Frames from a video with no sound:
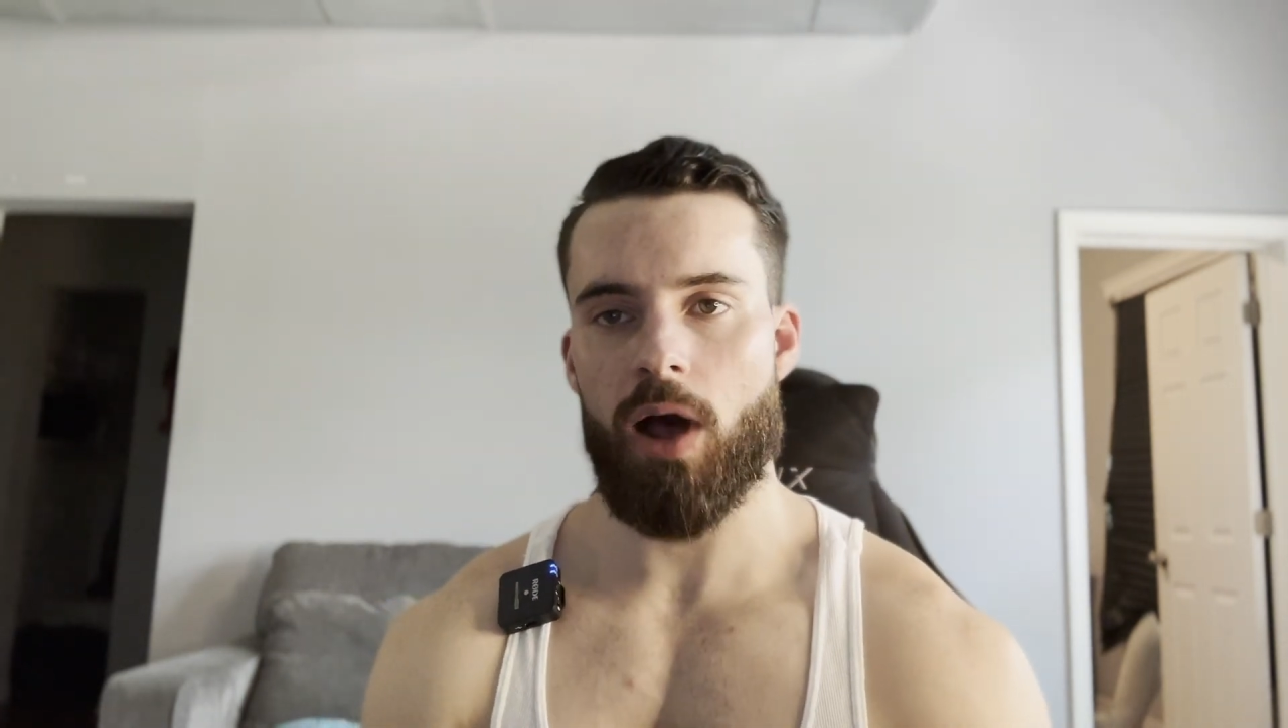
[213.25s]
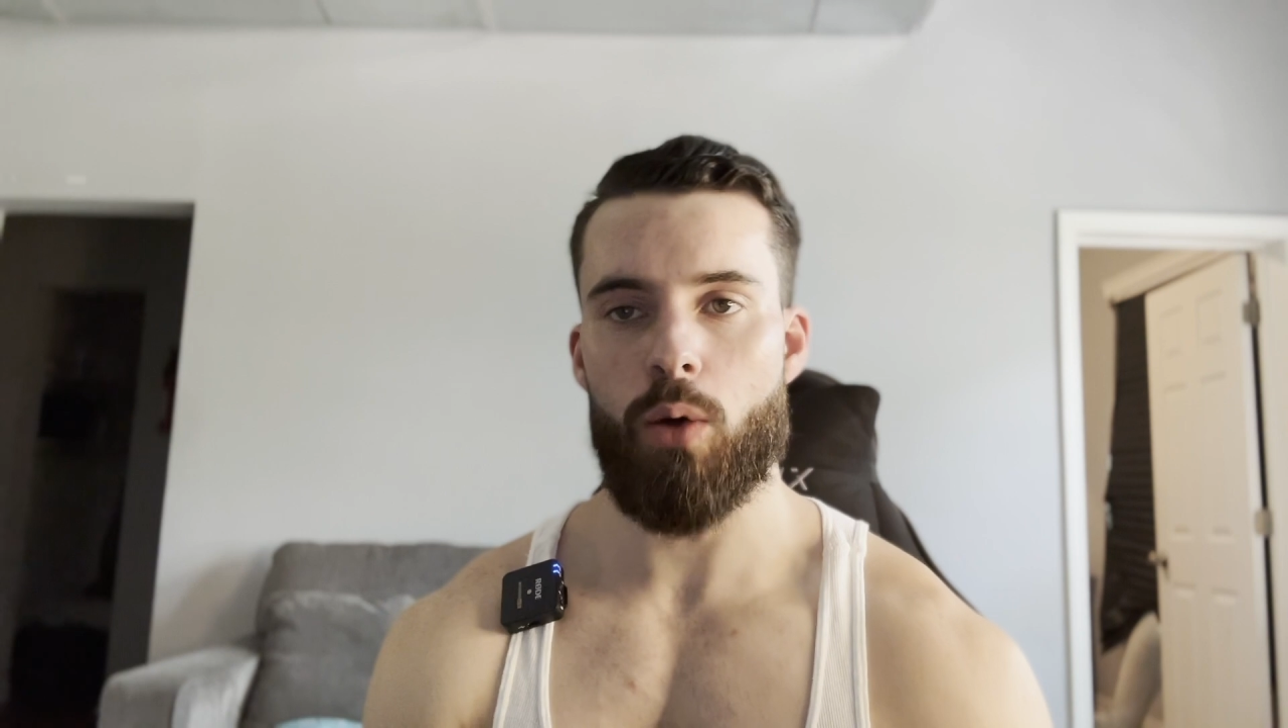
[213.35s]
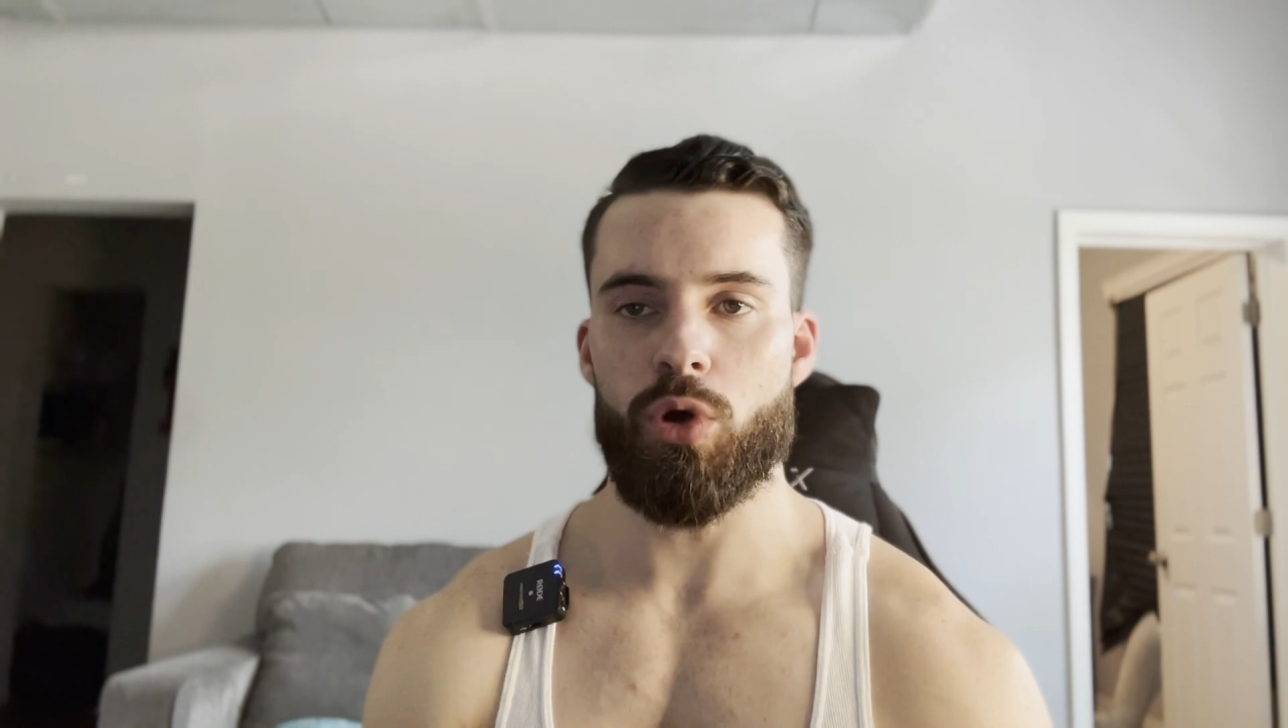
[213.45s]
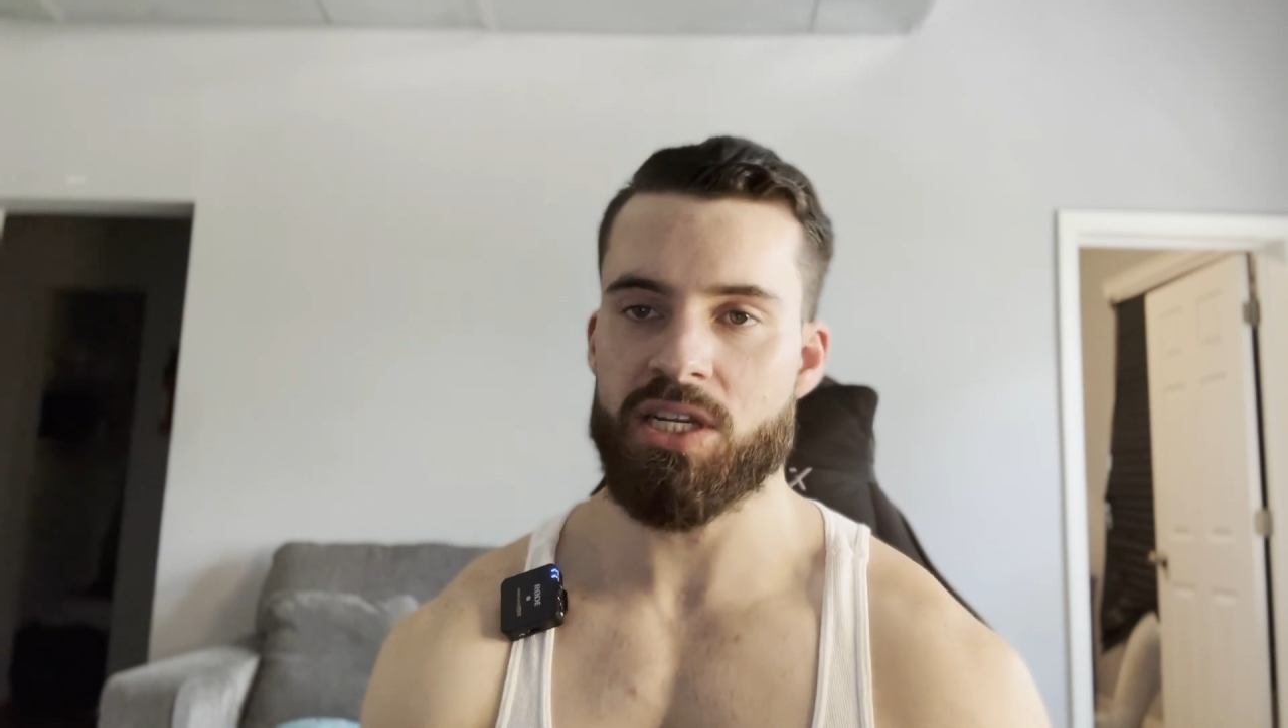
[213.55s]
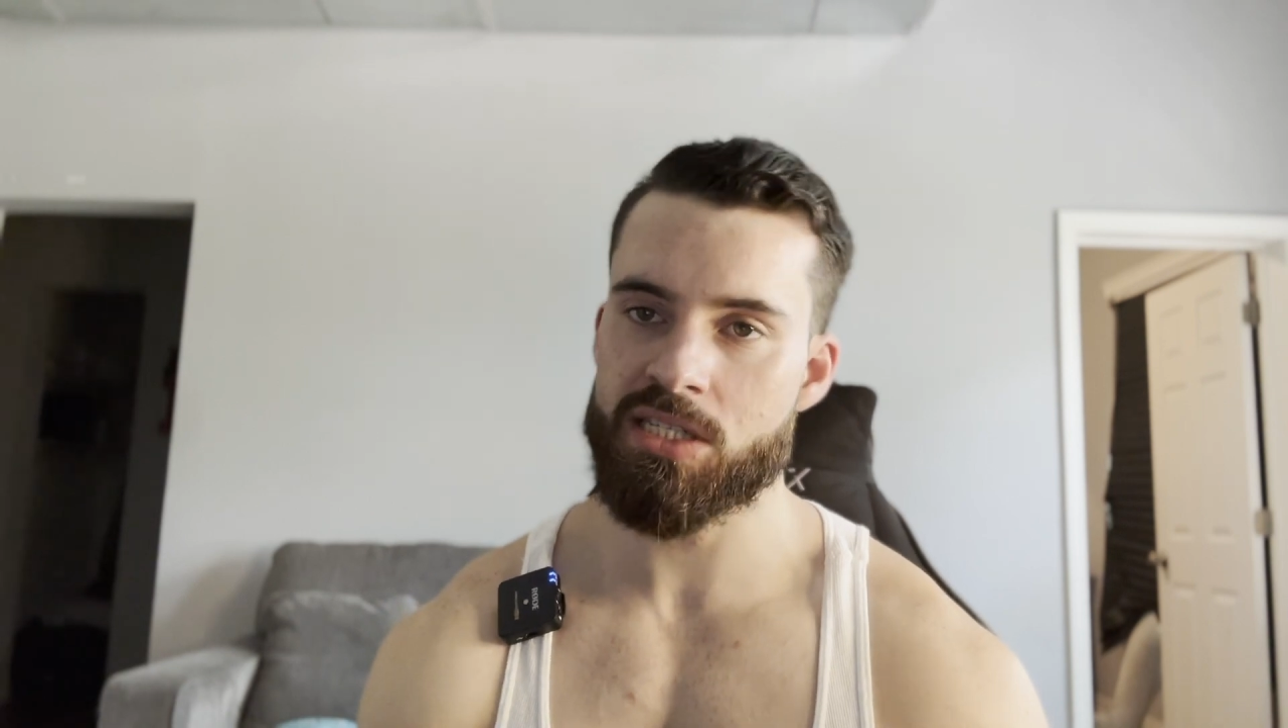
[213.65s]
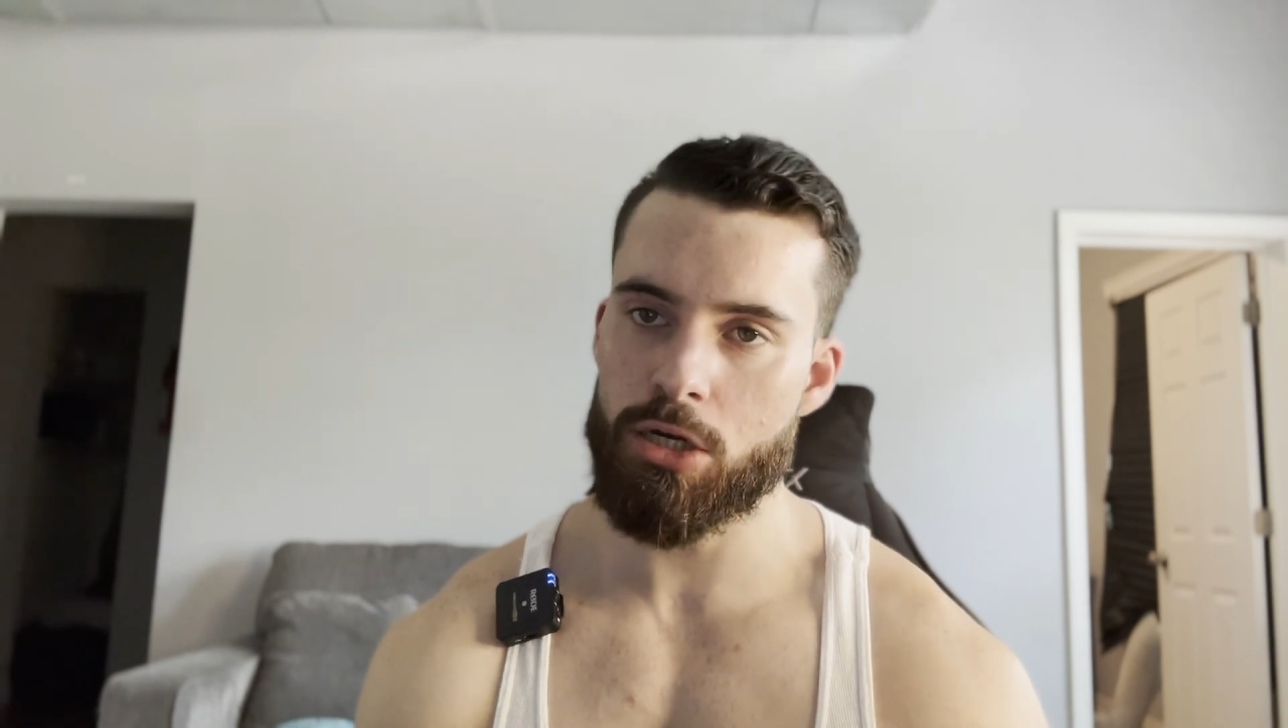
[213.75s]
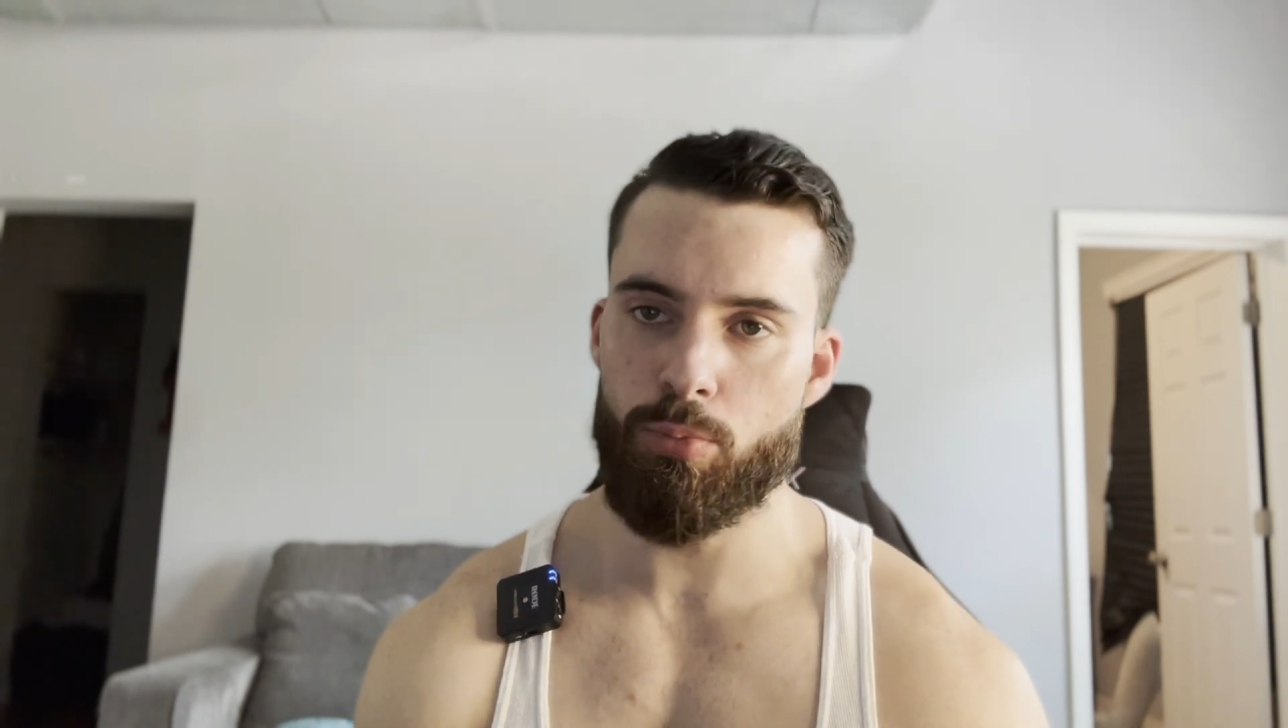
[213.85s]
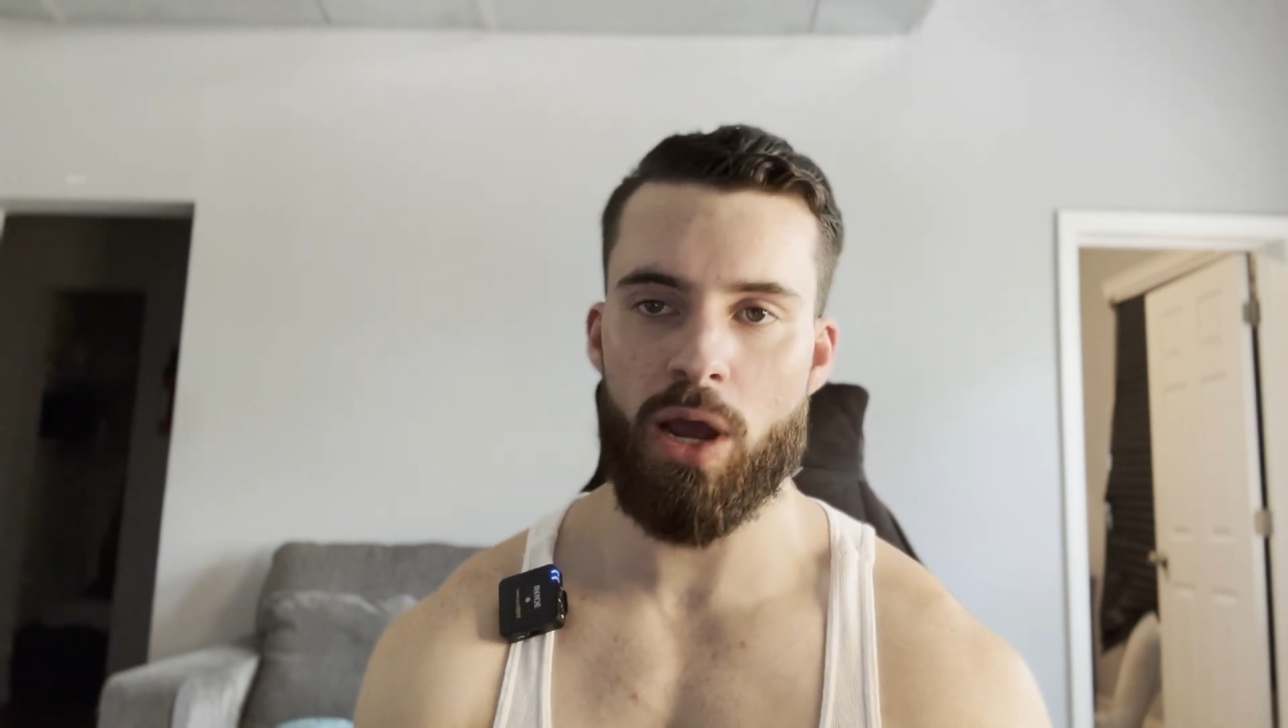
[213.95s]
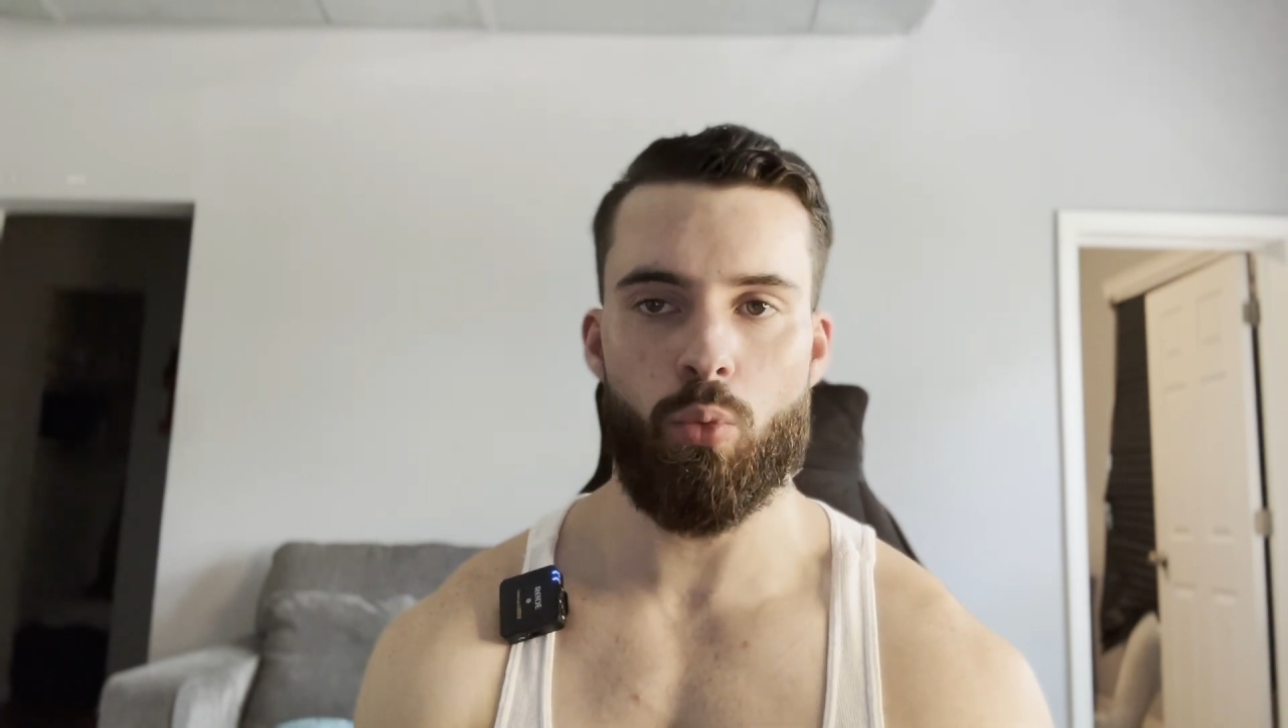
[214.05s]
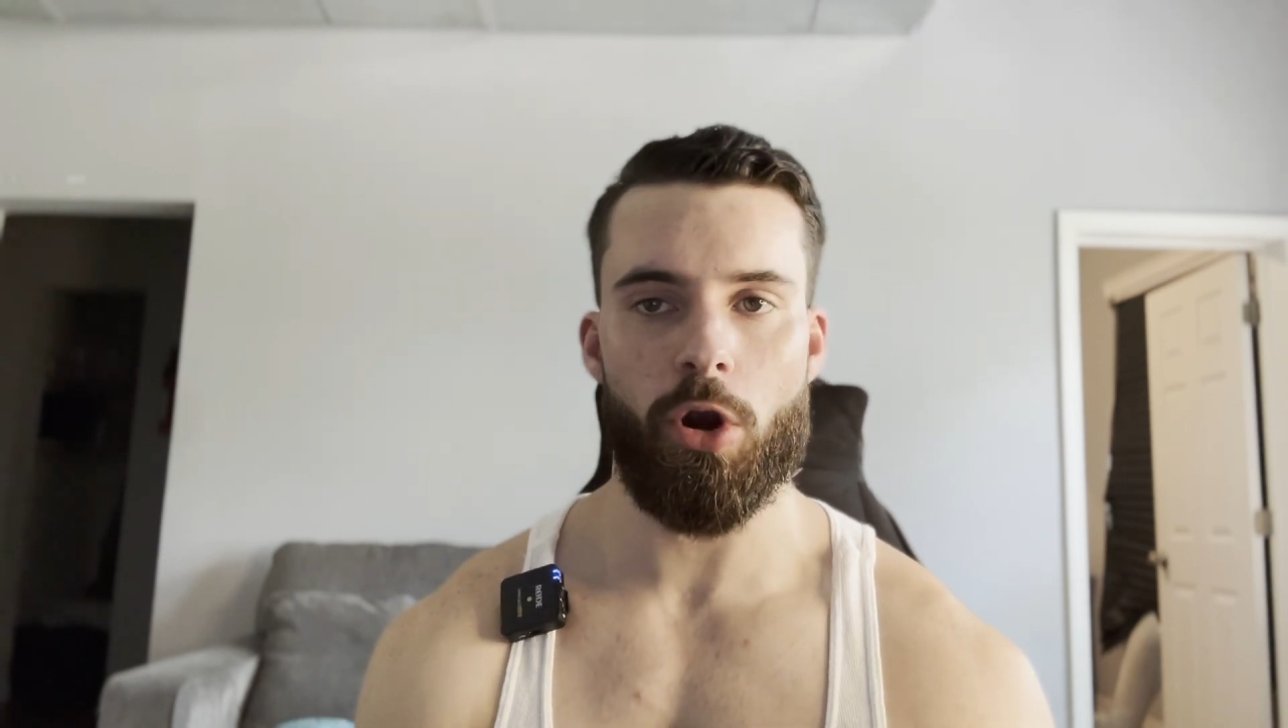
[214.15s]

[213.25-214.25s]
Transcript: I would have still been